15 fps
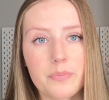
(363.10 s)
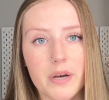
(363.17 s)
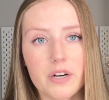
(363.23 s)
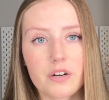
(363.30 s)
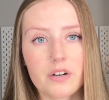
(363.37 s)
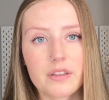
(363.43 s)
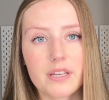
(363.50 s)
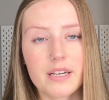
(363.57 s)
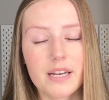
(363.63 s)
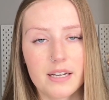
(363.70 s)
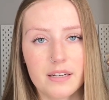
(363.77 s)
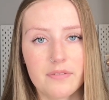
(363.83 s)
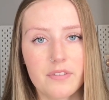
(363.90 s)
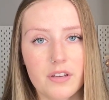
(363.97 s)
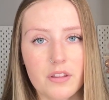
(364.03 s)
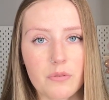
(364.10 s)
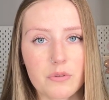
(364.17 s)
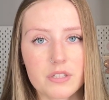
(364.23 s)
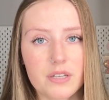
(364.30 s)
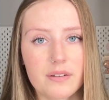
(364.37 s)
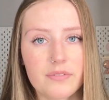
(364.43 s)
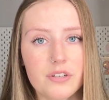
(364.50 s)
better than any of the other
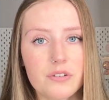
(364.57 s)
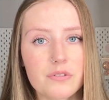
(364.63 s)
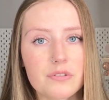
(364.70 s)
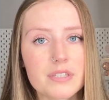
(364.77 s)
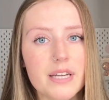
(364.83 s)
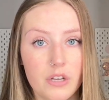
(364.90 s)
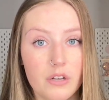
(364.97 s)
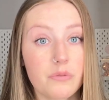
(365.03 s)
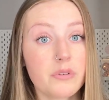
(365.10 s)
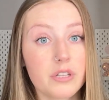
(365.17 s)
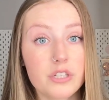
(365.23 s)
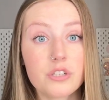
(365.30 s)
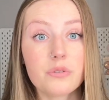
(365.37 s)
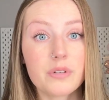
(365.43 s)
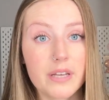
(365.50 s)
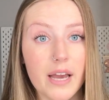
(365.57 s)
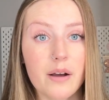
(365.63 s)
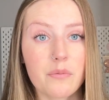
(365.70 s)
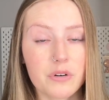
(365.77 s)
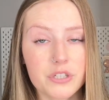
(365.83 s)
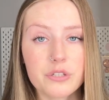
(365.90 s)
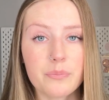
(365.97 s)
ones I've used. You really do
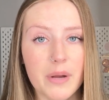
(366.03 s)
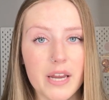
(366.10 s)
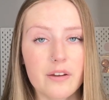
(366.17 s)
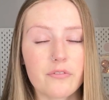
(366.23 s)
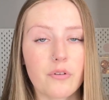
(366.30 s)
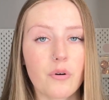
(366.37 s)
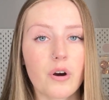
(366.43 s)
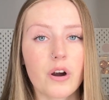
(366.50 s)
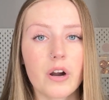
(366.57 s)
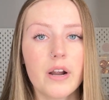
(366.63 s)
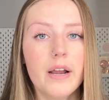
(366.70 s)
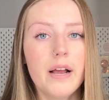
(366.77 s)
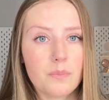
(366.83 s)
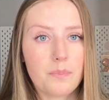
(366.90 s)
get what you pay for.